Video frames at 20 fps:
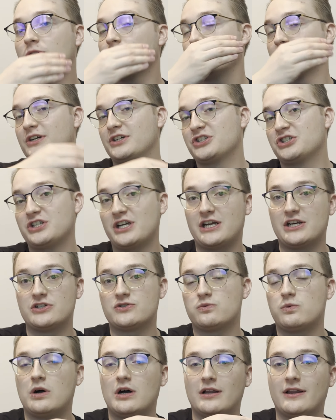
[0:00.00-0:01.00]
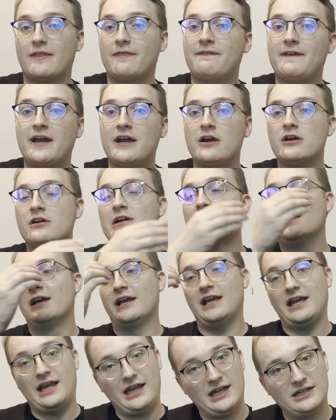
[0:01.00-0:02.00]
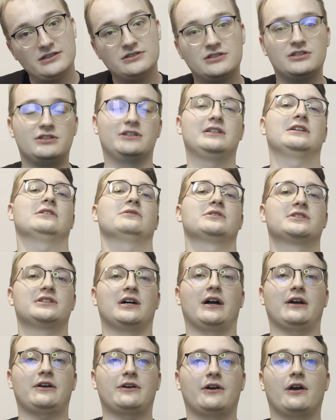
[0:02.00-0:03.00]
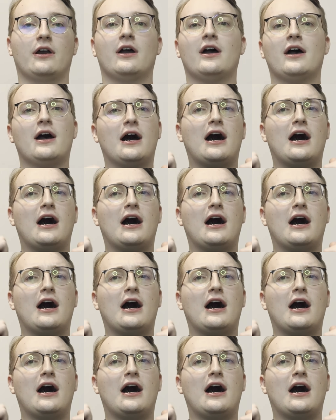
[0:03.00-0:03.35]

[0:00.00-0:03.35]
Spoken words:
or exchange wallet there into Neo Soccer.